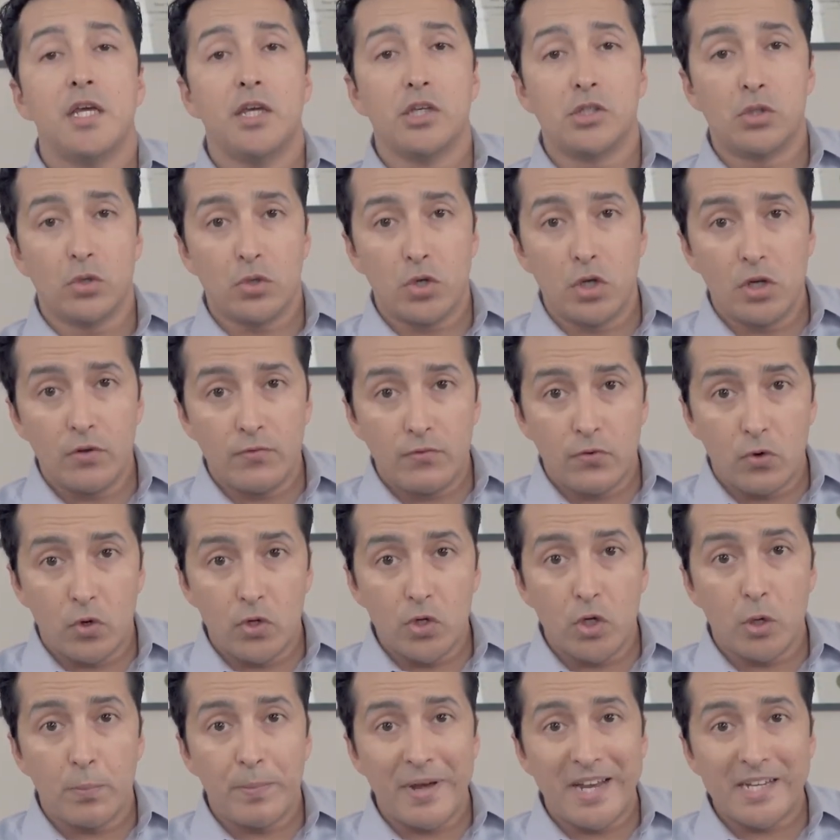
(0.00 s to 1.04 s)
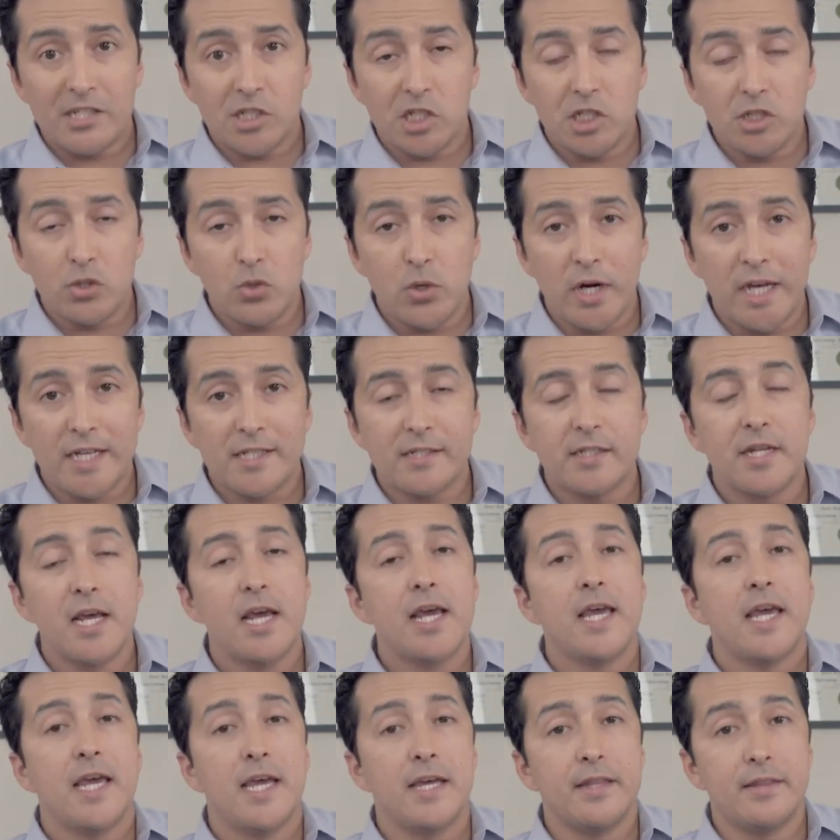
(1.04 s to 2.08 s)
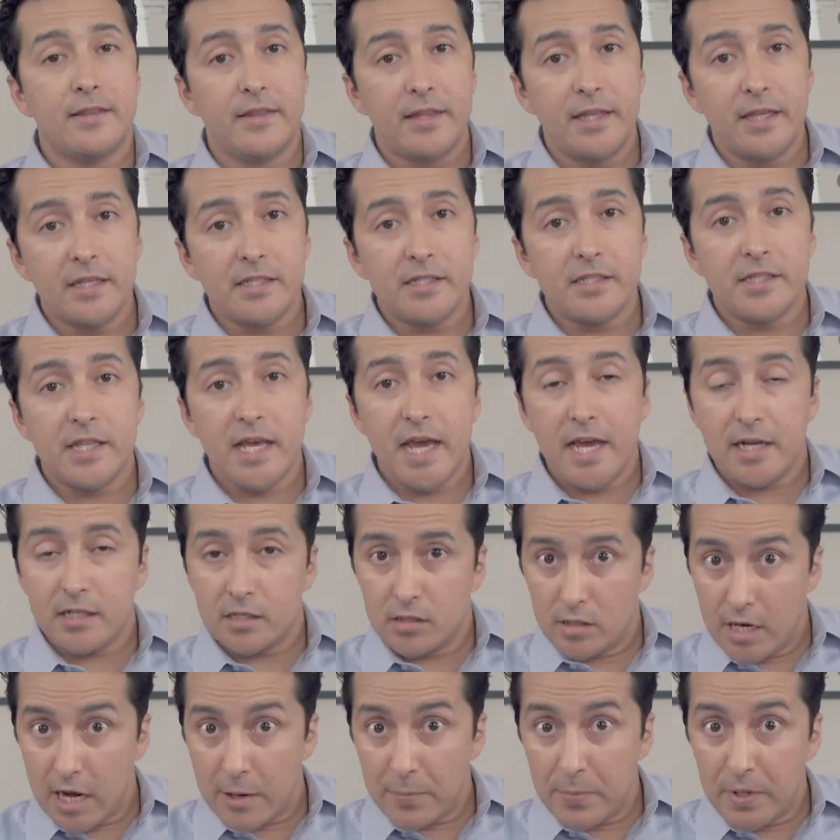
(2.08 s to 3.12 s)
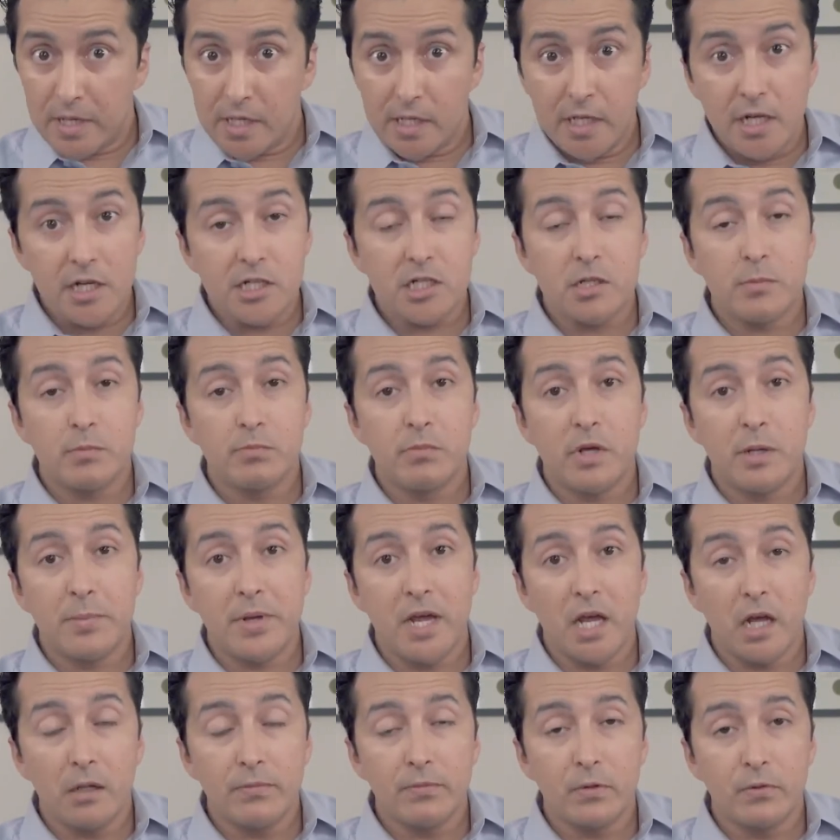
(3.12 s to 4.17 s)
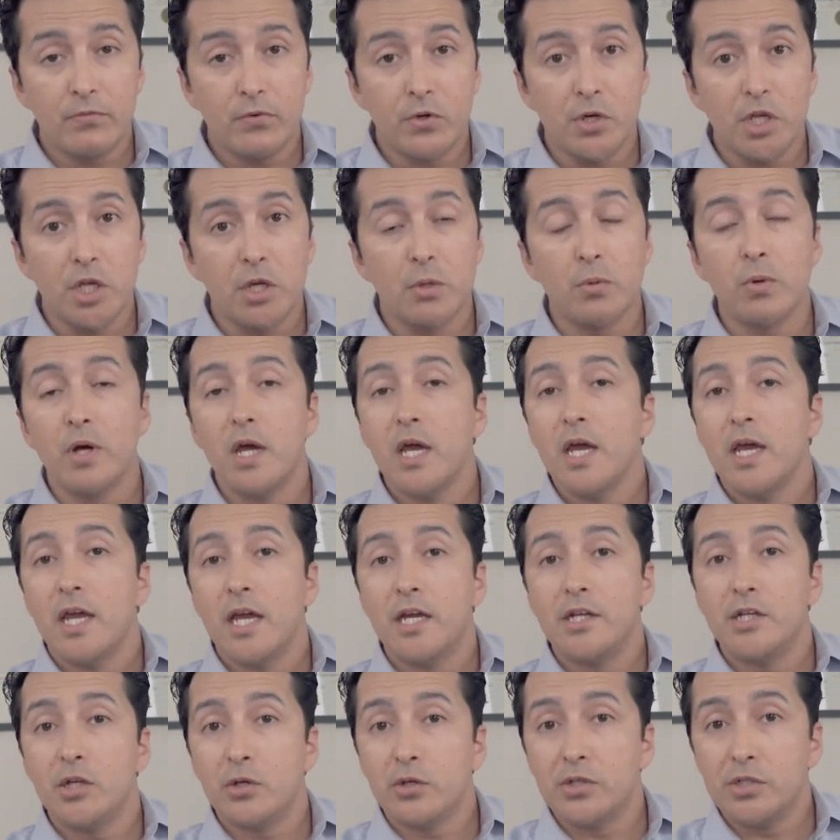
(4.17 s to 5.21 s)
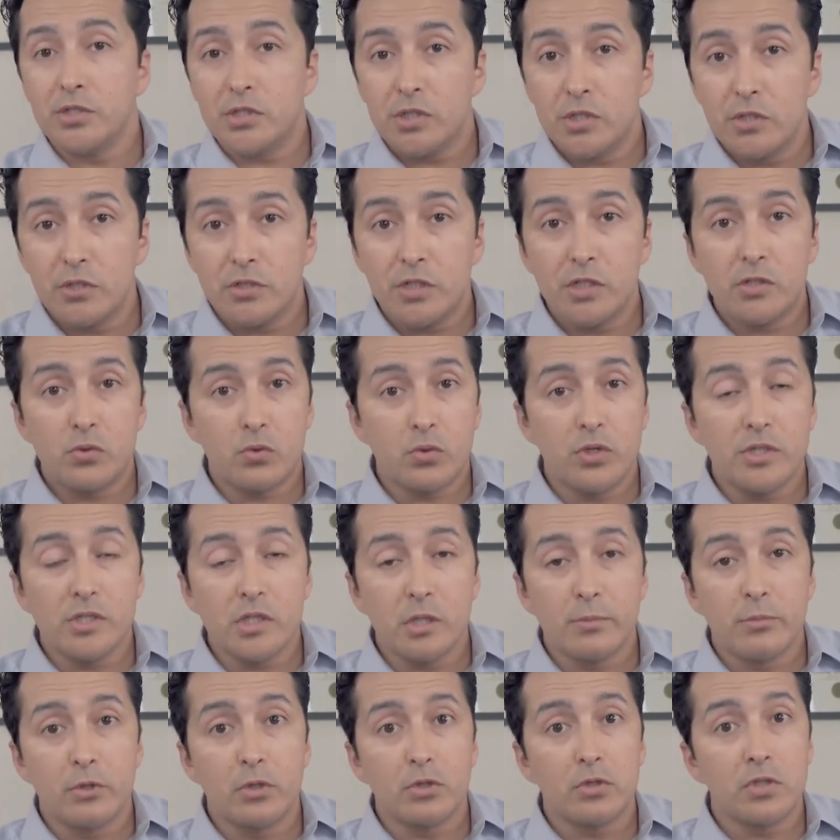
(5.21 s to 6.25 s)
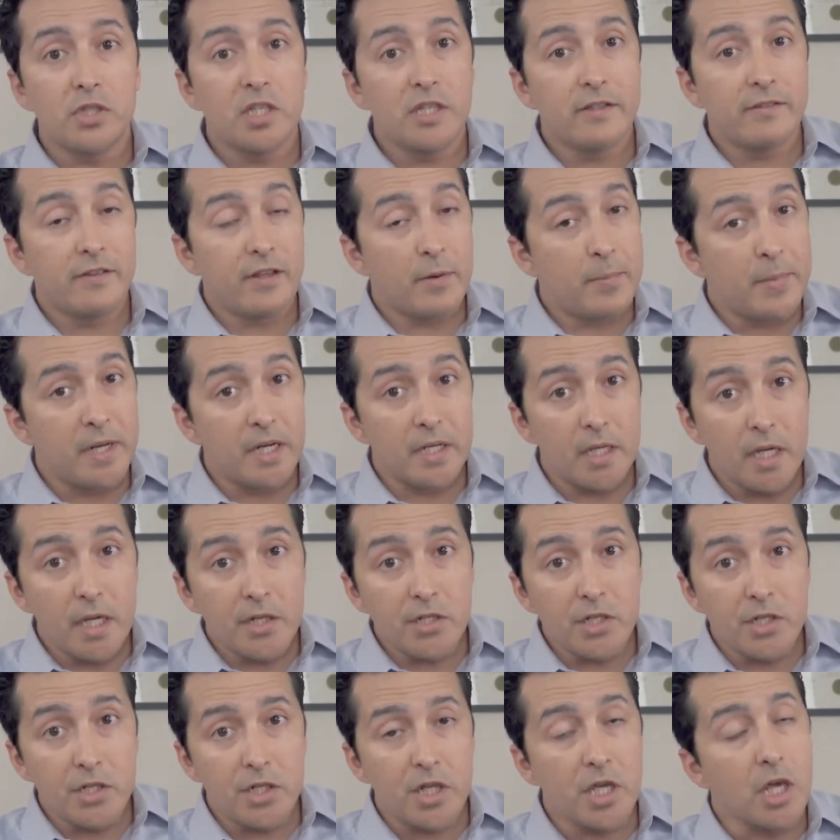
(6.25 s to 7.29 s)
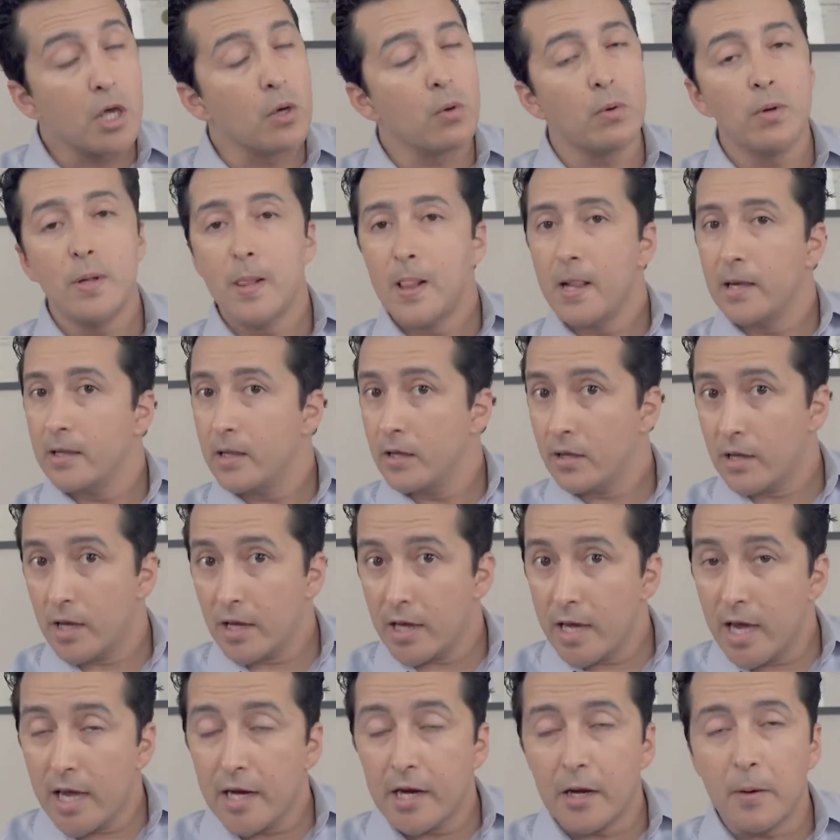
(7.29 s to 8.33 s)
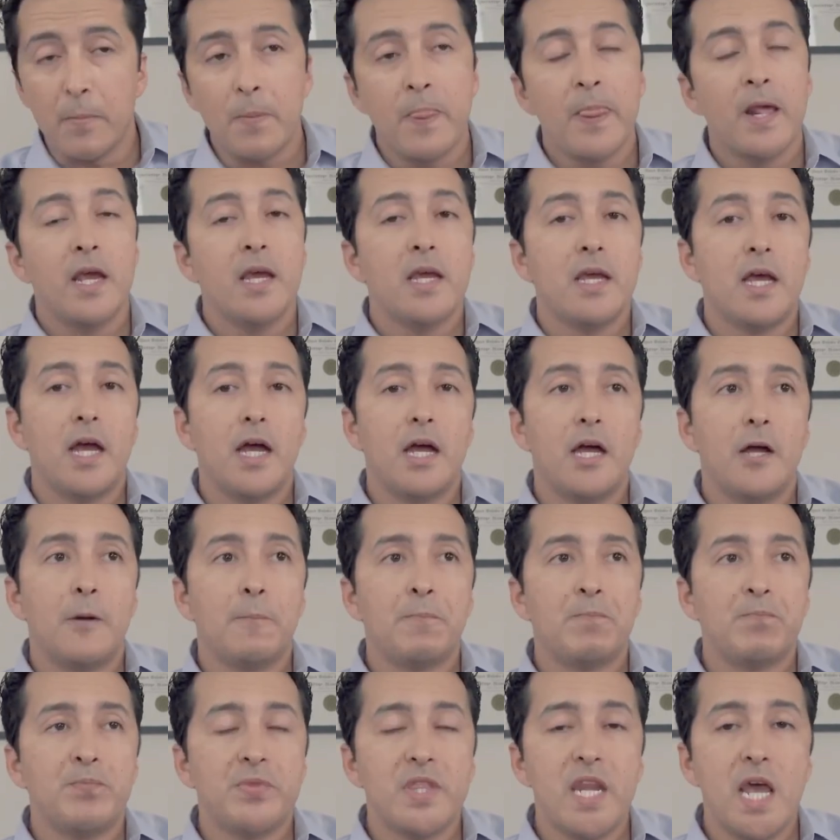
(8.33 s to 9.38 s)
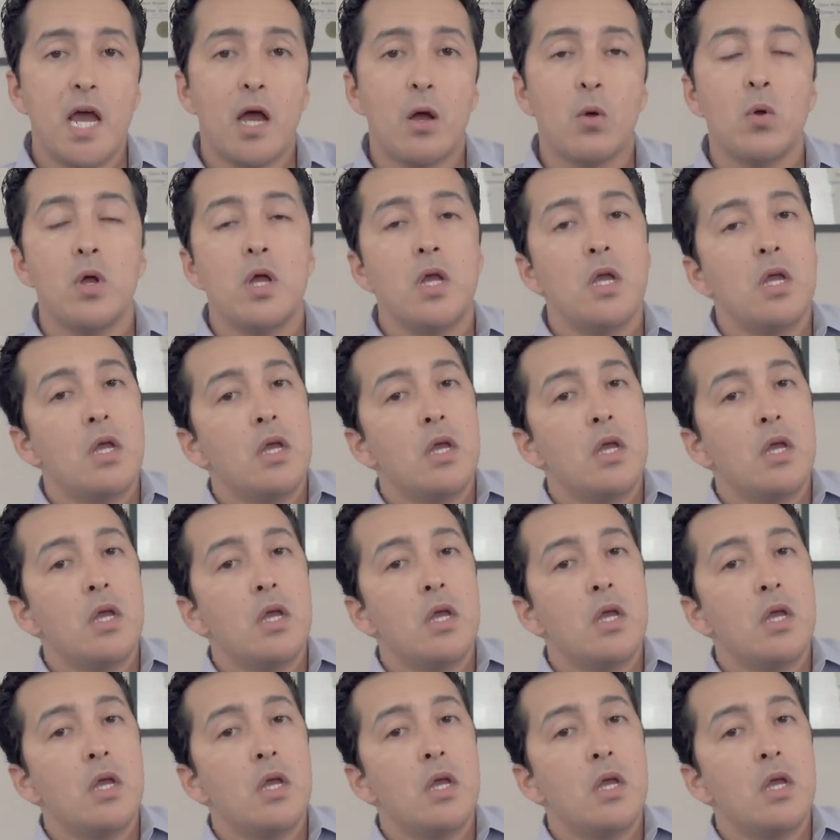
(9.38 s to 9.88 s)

is looking for your best interest and thinks that that medication may be helpful for you, and your insurance is reasonable to give that medication to you, they can get it. Now,